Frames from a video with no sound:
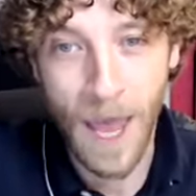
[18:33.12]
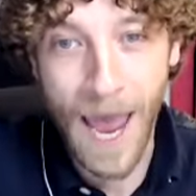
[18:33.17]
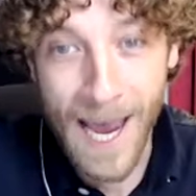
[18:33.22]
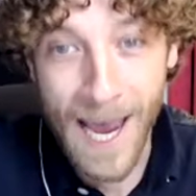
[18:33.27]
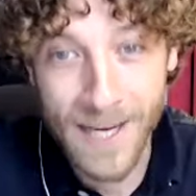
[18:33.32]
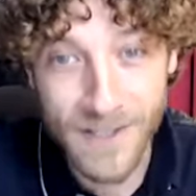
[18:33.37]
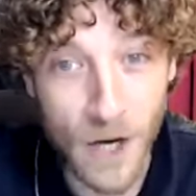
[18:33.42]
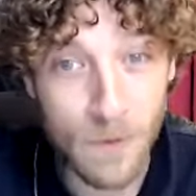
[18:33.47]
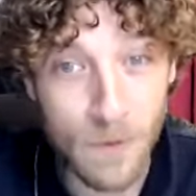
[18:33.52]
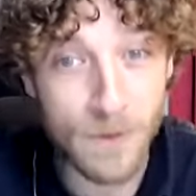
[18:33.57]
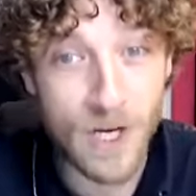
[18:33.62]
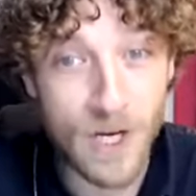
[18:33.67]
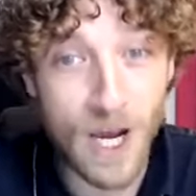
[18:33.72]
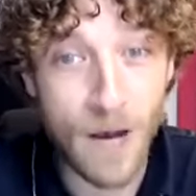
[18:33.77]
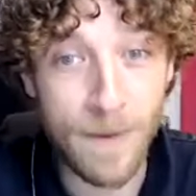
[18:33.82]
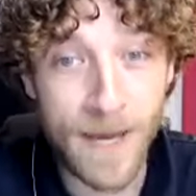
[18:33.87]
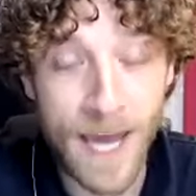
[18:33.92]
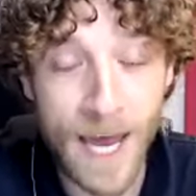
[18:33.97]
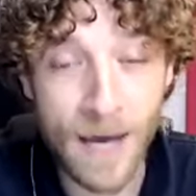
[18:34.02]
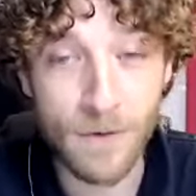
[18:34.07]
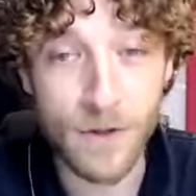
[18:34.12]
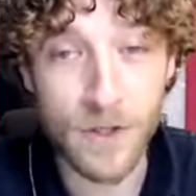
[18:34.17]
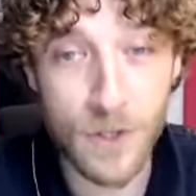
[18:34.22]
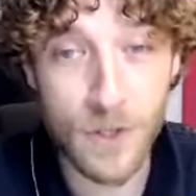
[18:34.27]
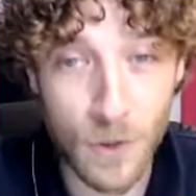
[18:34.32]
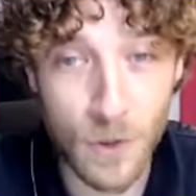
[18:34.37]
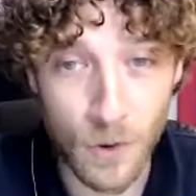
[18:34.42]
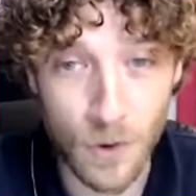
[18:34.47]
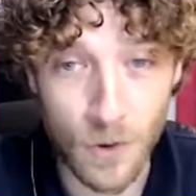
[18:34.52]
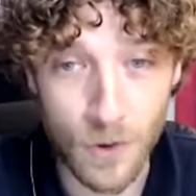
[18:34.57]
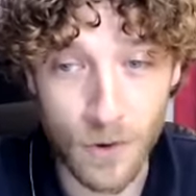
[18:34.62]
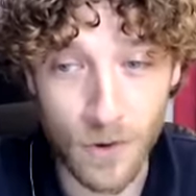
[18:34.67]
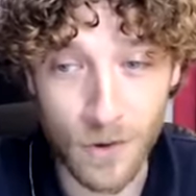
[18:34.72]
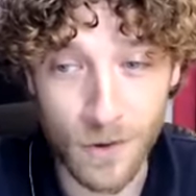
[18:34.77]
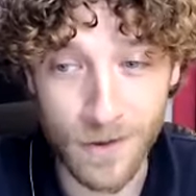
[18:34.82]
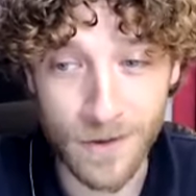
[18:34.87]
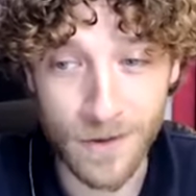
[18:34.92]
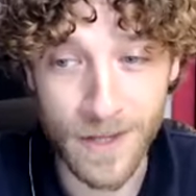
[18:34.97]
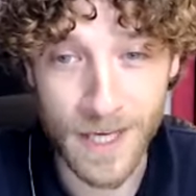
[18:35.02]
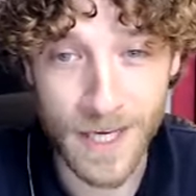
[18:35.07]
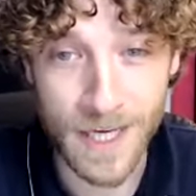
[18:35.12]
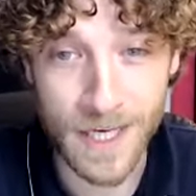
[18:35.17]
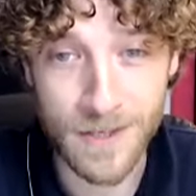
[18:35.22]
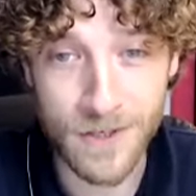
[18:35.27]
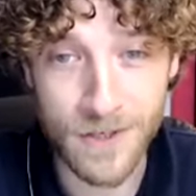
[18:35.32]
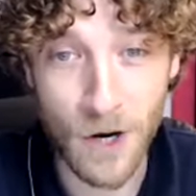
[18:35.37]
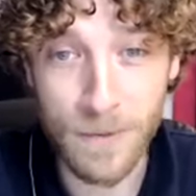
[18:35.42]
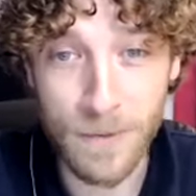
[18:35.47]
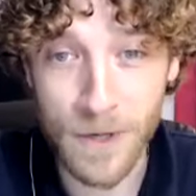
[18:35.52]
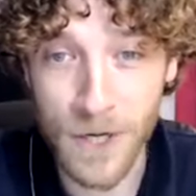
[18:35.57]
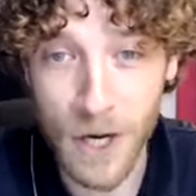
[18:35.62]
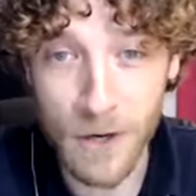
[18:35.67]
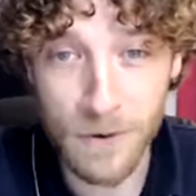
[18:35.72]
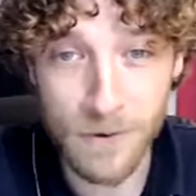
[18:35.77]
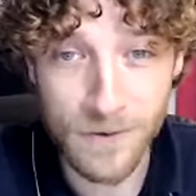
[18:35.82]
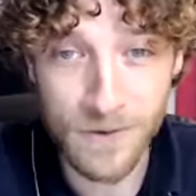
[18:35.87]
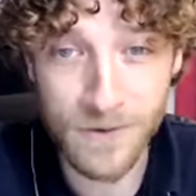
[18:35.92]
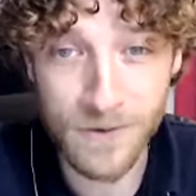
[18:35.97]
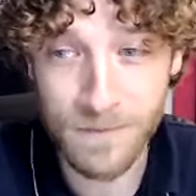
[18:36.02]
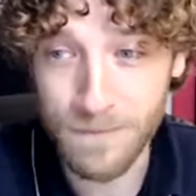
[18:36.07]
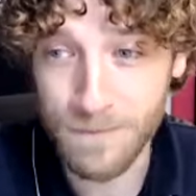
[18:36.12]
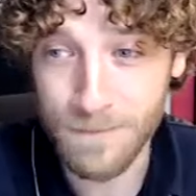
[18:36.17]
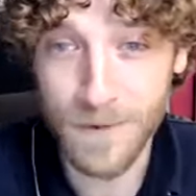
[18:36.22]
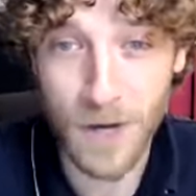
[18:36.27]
as I was coming out the door, the Domino's